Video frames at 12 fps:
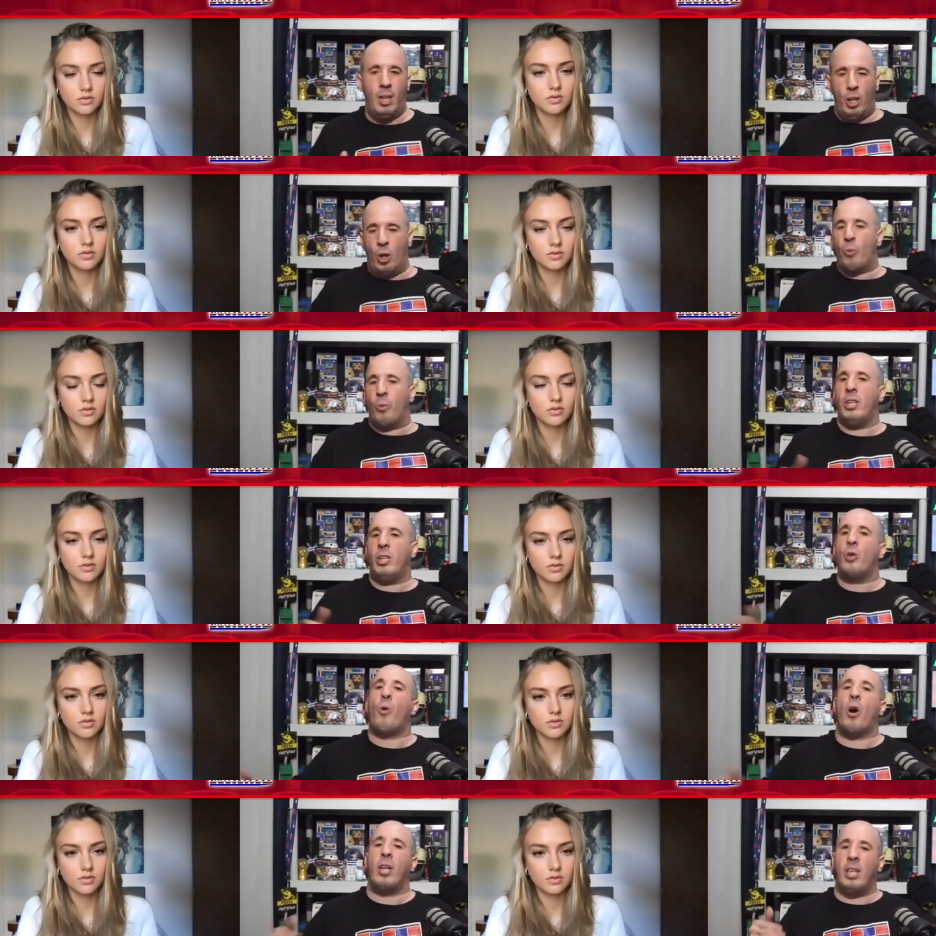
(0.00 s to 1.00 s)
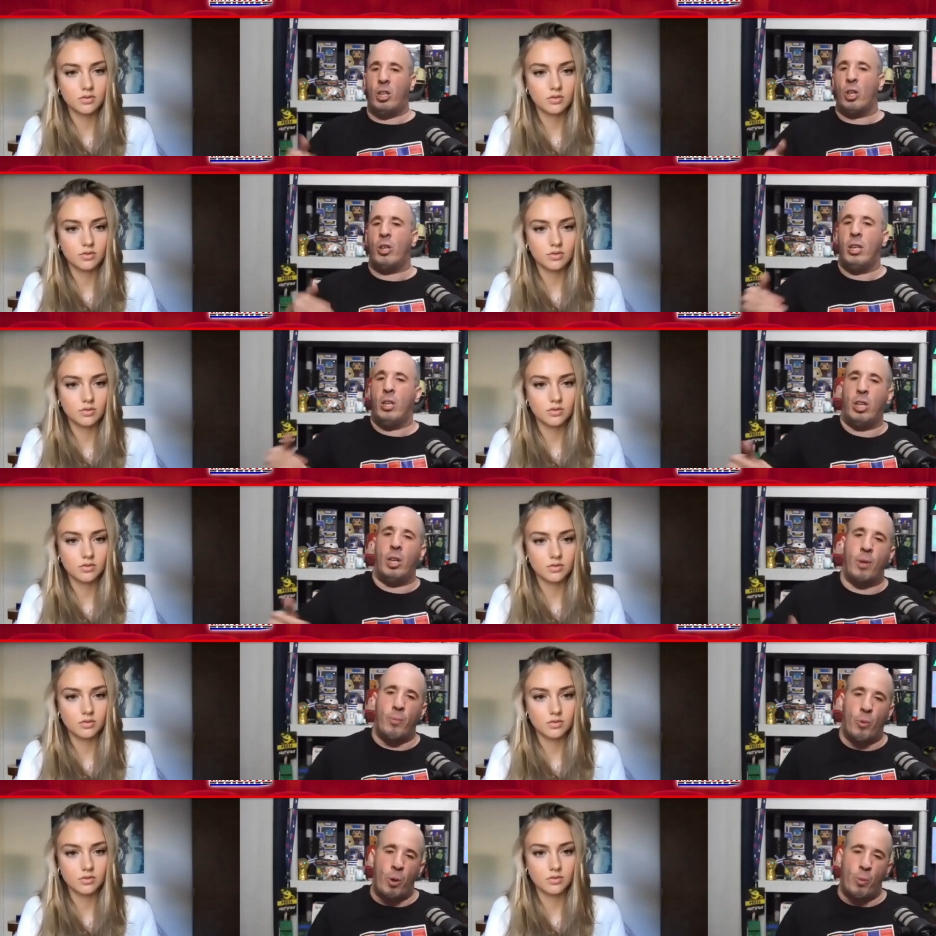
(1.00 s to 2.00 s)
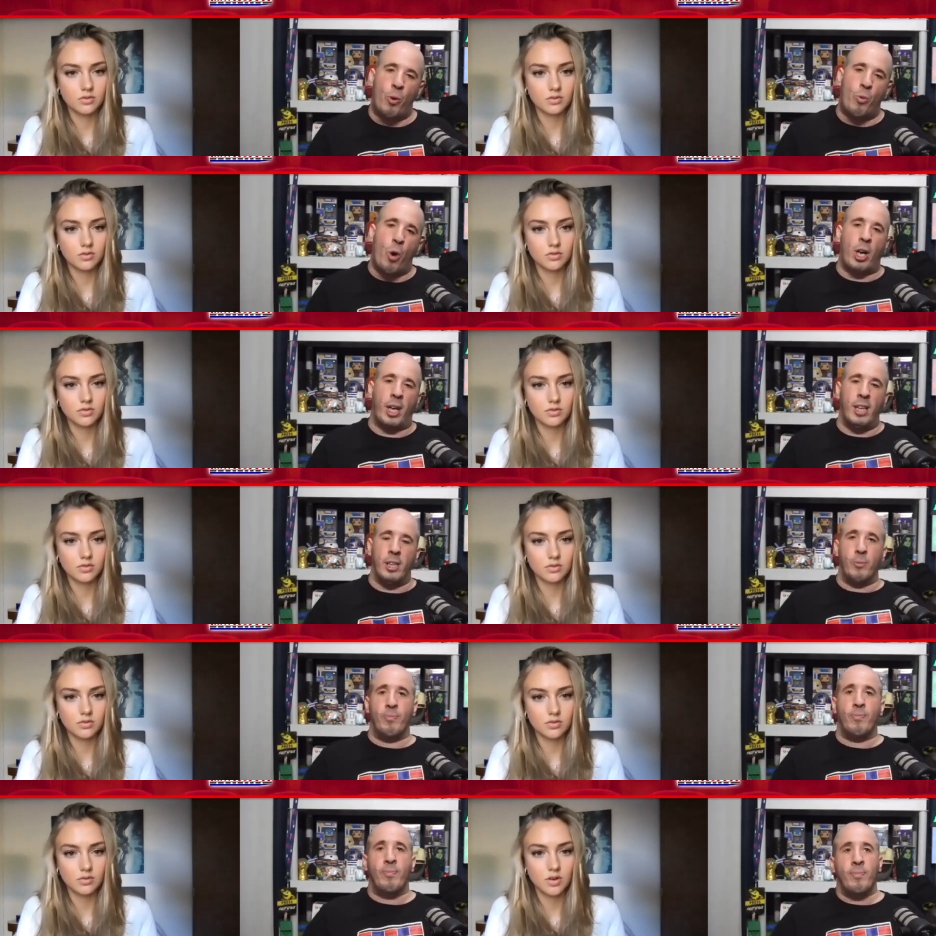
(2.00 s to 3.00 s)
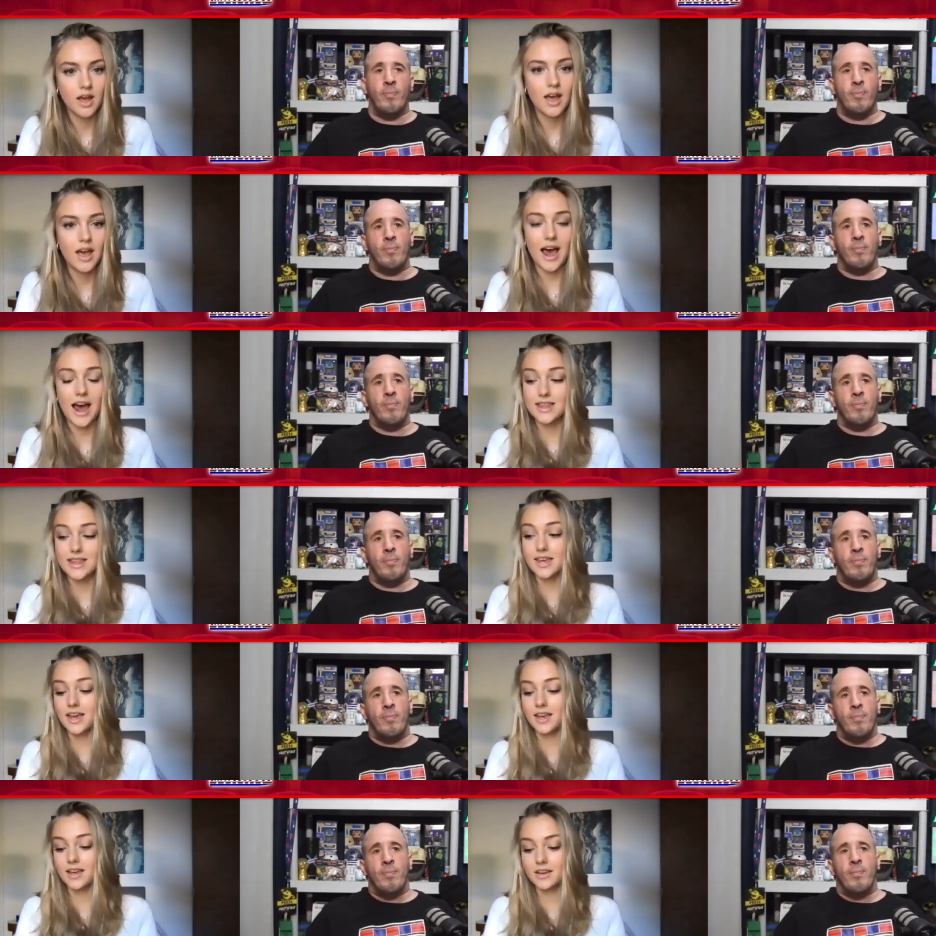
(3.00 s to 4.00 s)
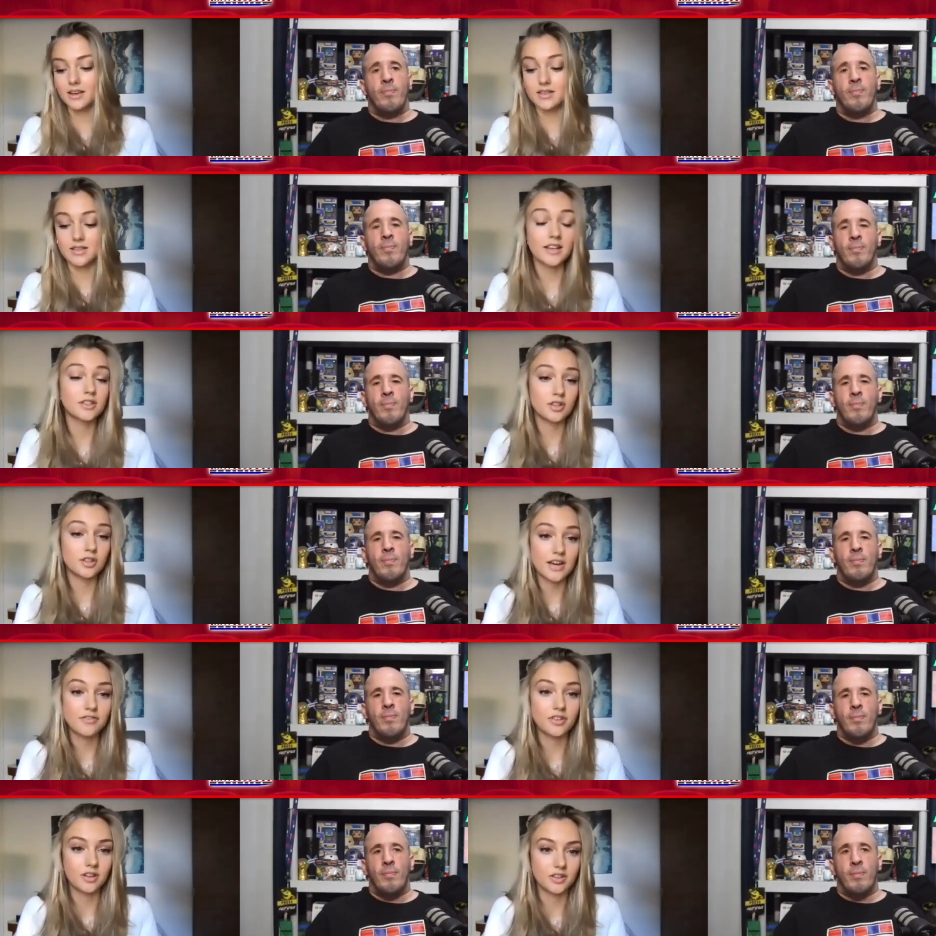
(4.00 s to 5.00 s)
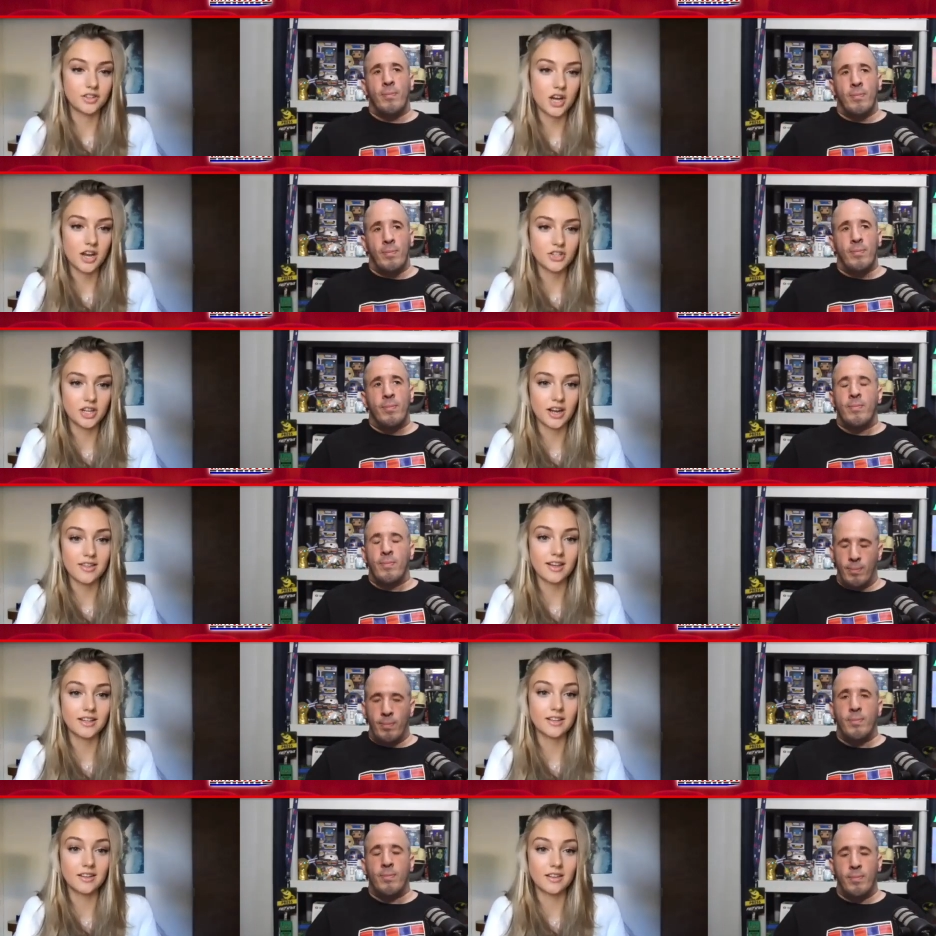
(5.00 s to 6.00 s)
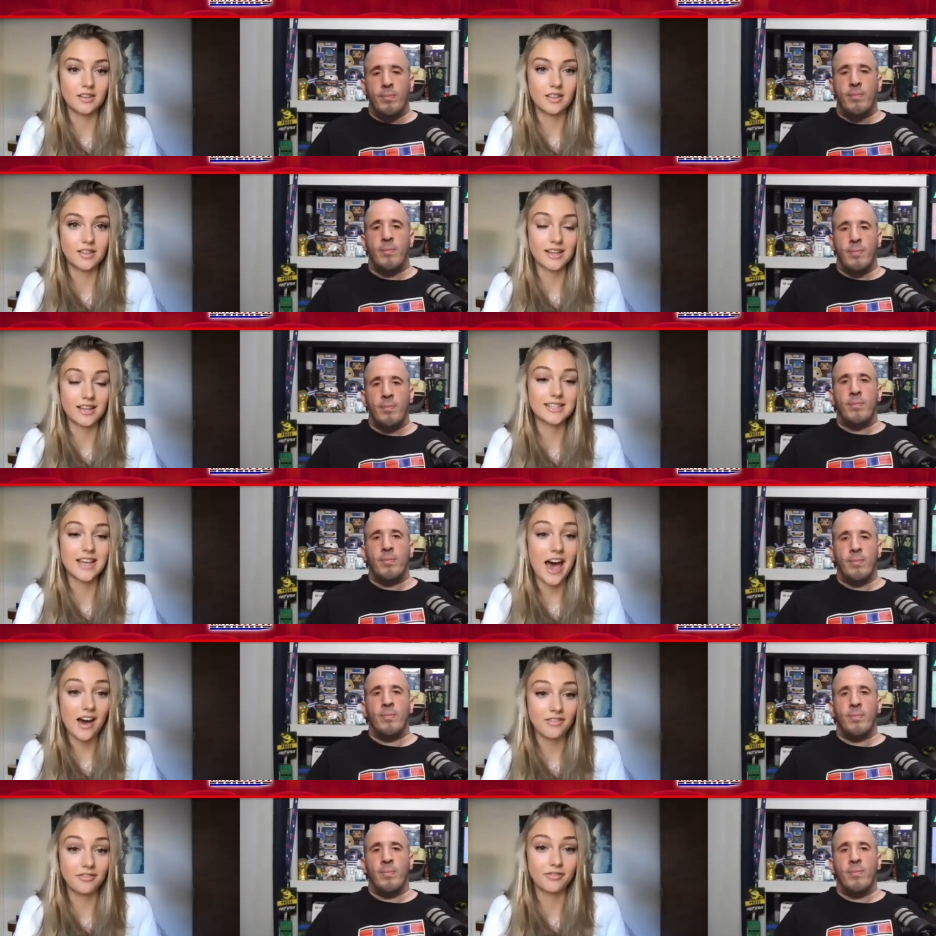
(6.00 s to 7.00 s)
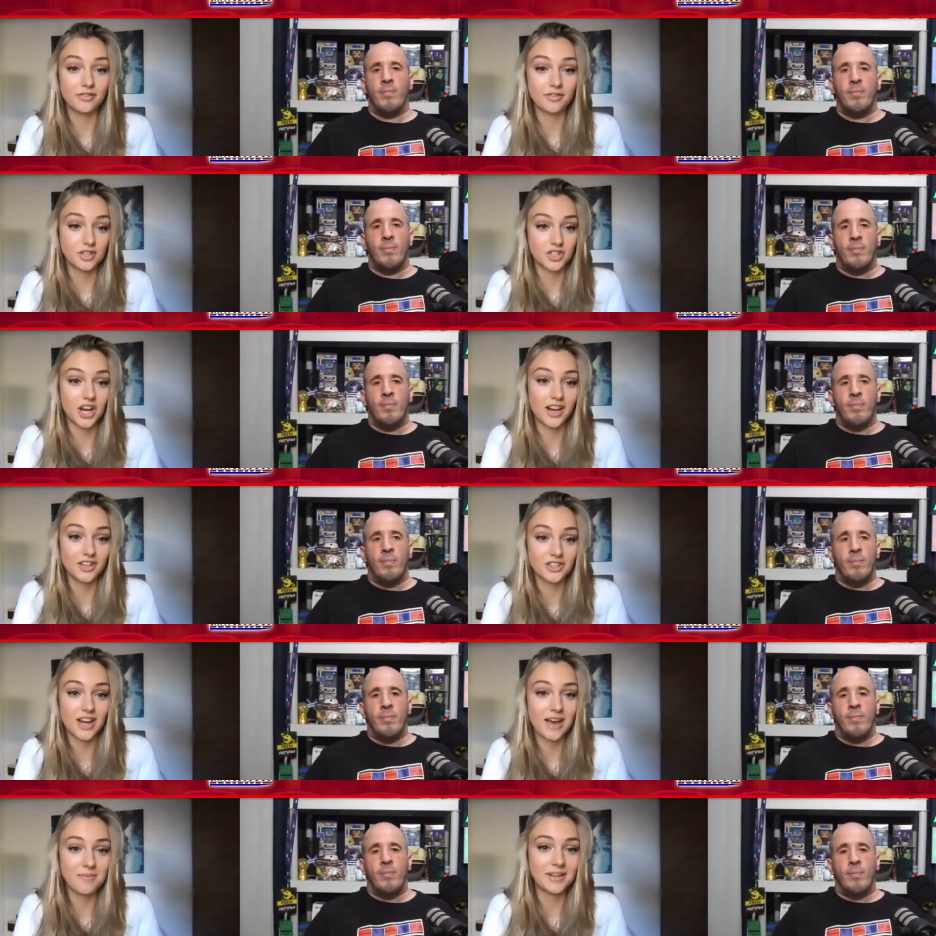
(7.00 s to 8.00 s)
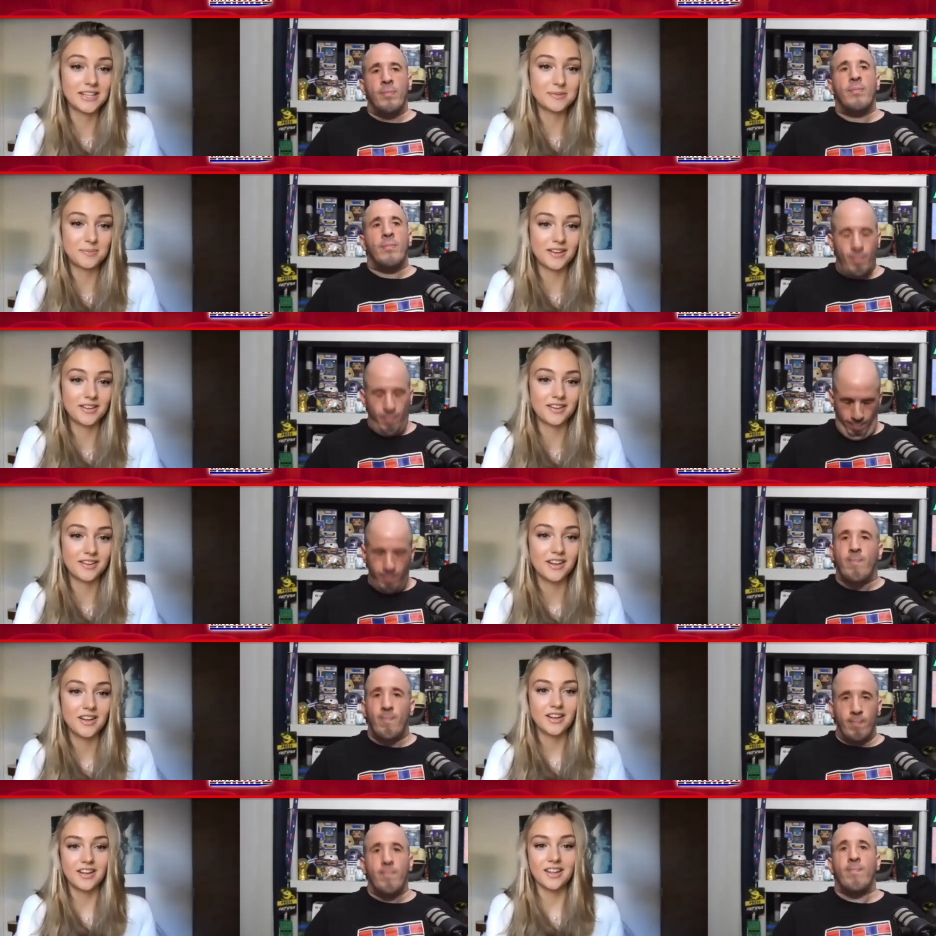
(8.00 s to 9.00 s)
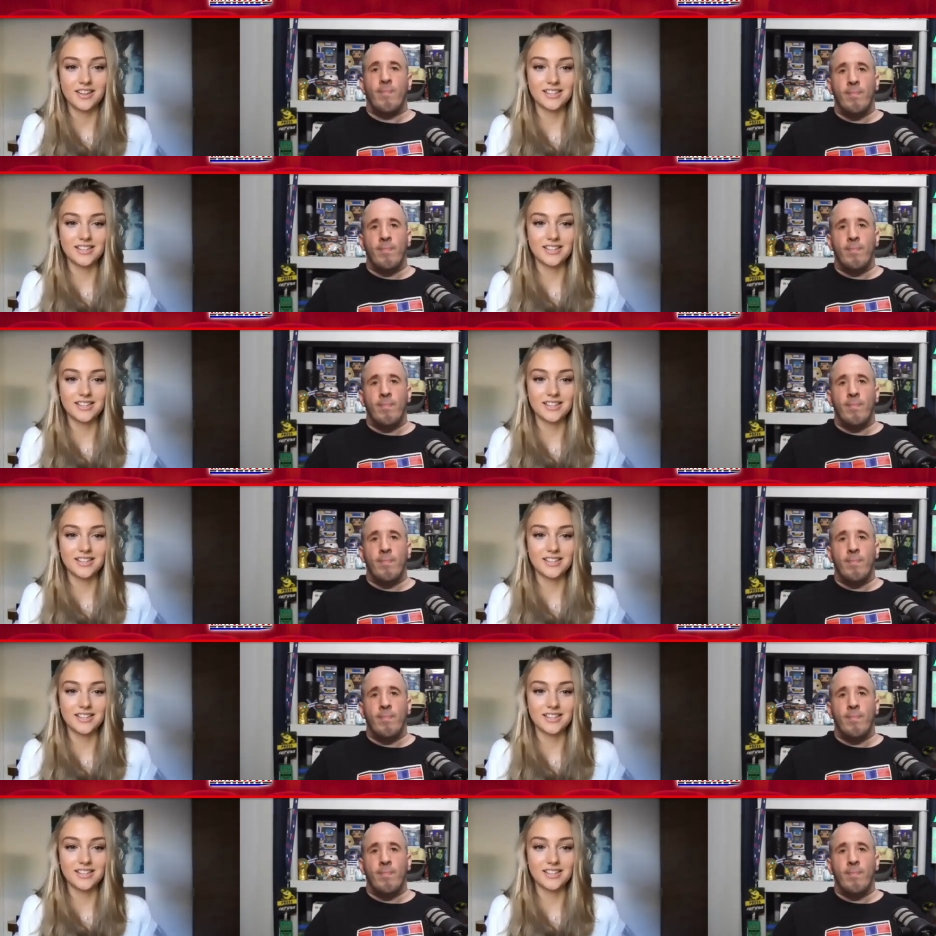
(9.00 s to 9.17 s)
Speaker 1: know we need to need to do a little bit more, more walking?
Speaker 2: I think things are definitely changing. I think things have to change. I mean, it's been the